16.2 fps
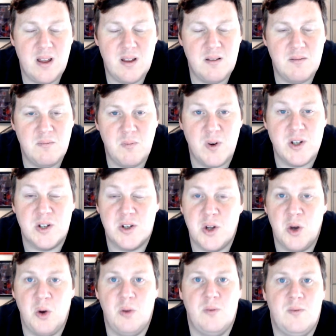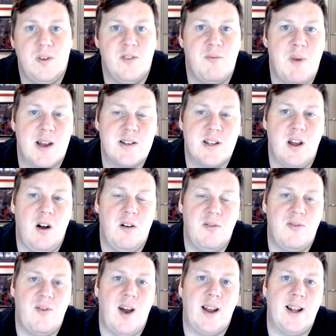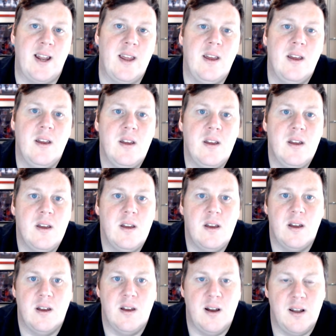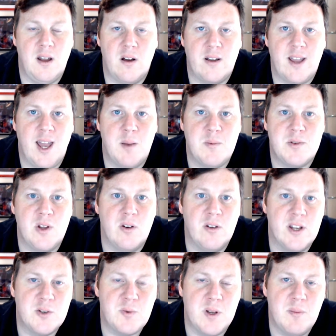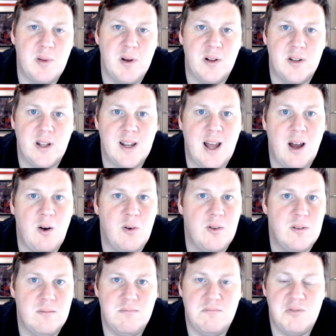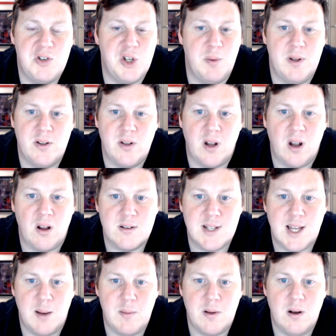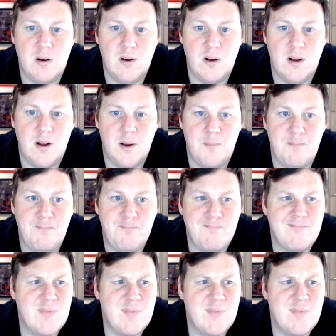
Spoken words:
which is cool. They've masked it off finally. A lot of games do this when you're building now. Should have been done a long time ago.